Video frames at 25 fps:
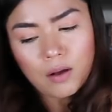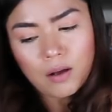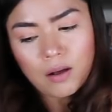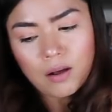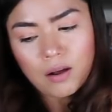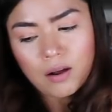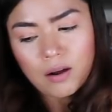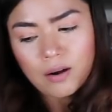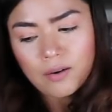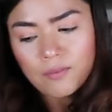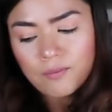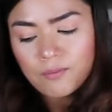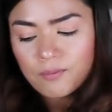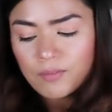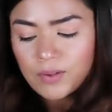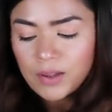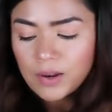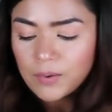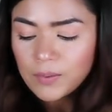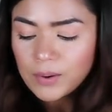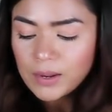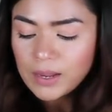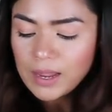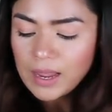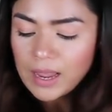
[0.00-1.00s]
are
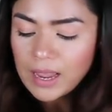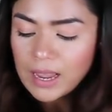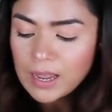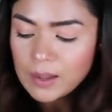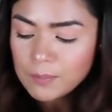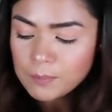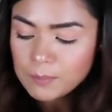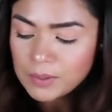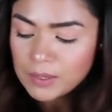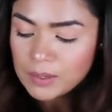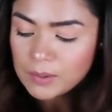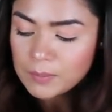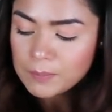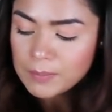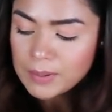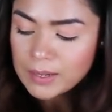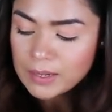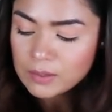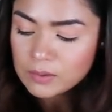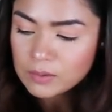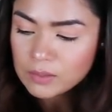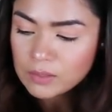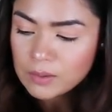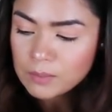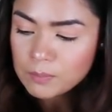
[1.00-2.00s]
very happy
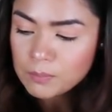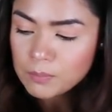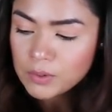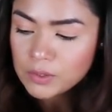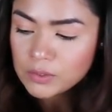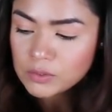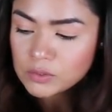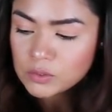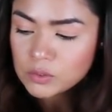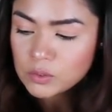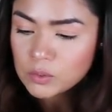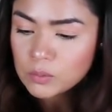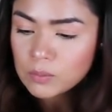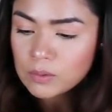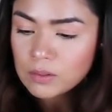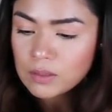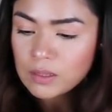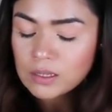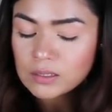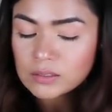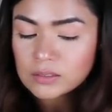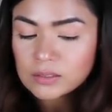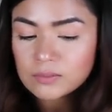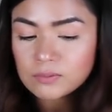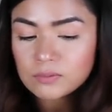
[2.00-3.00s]
about, that brings you a
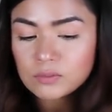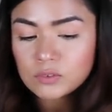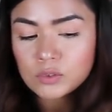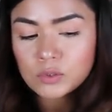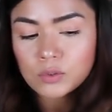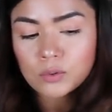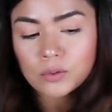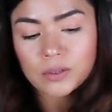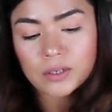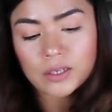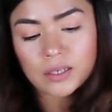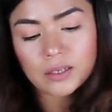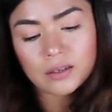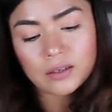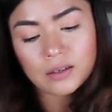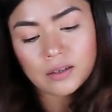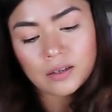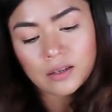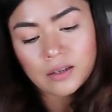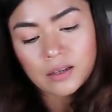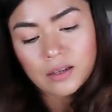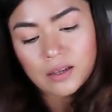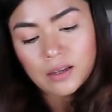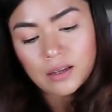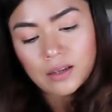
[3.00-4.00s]
lot of joy.
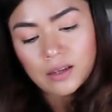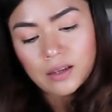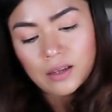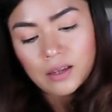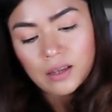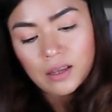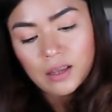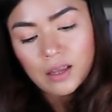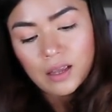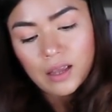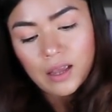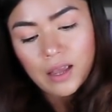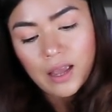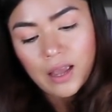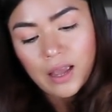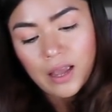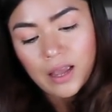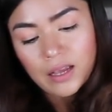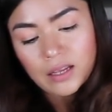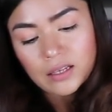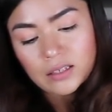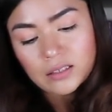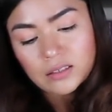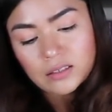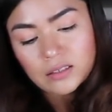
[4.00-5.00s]

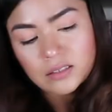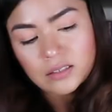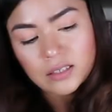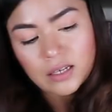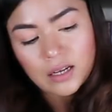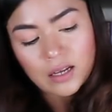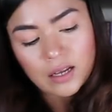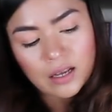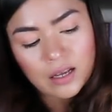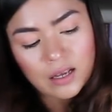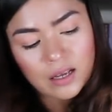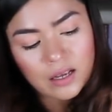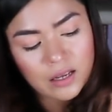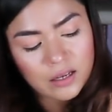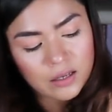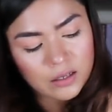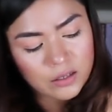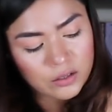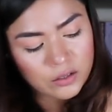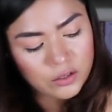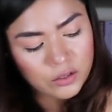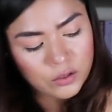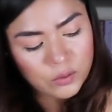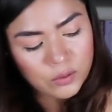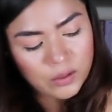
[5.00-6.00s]
And
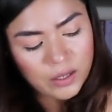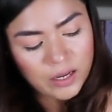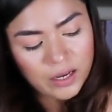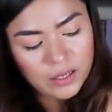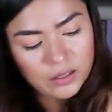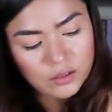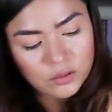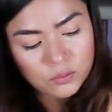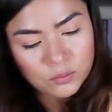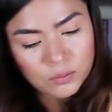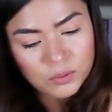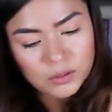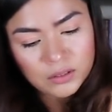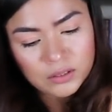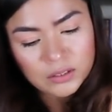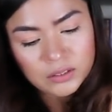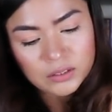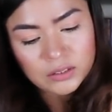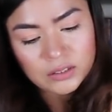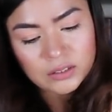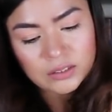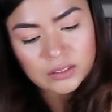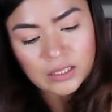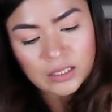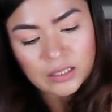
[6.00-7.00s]
uh, you can't really
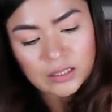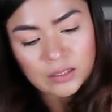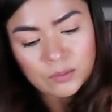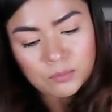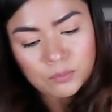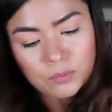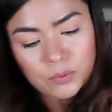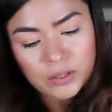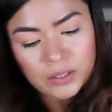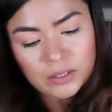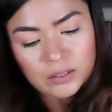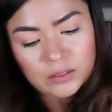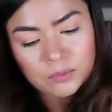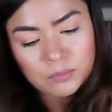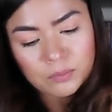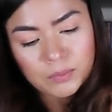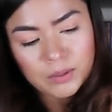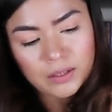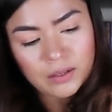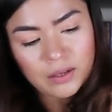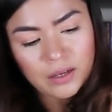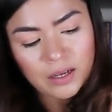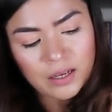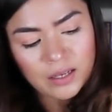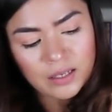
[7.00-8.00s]
celebrate
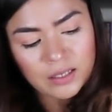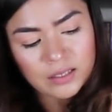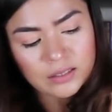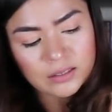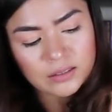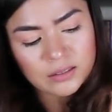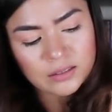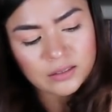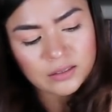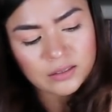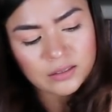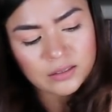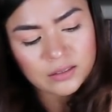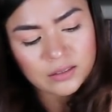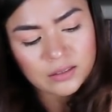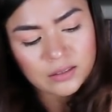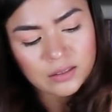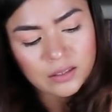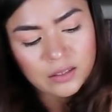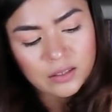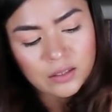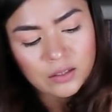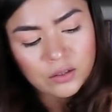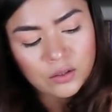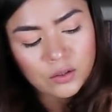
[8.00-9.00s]
because
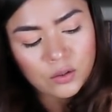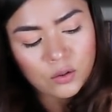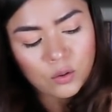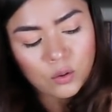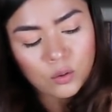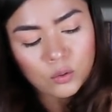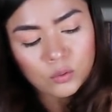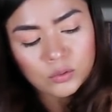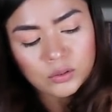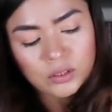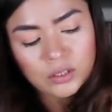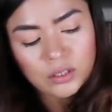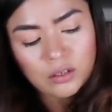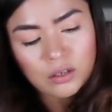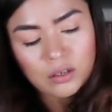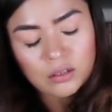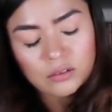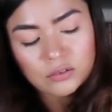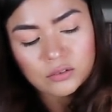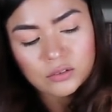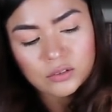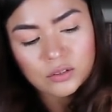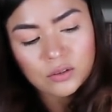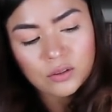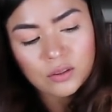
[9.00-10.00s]
you're holding
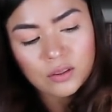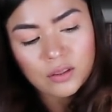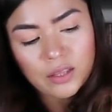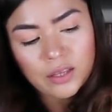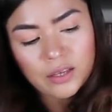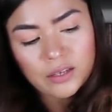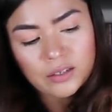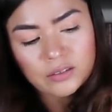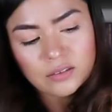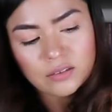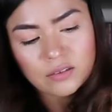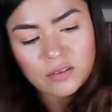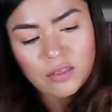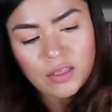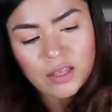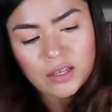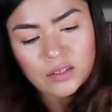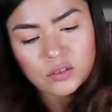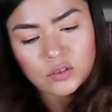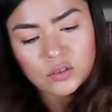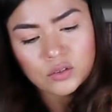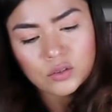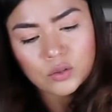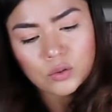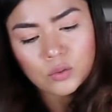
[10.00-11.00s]
on to things
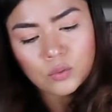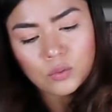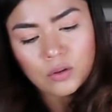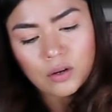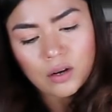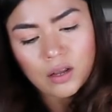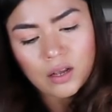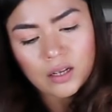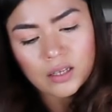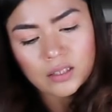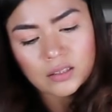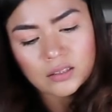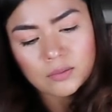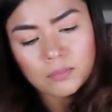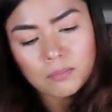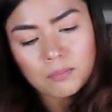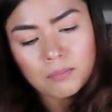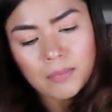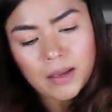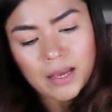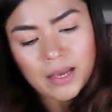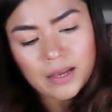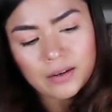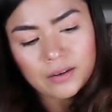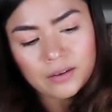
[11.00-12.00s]
that do not
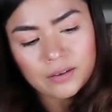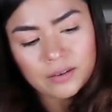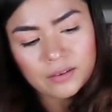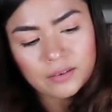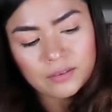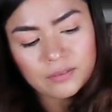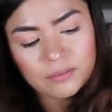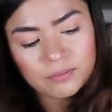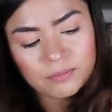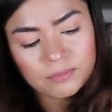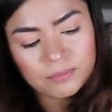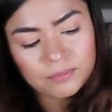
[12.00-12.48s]
matter.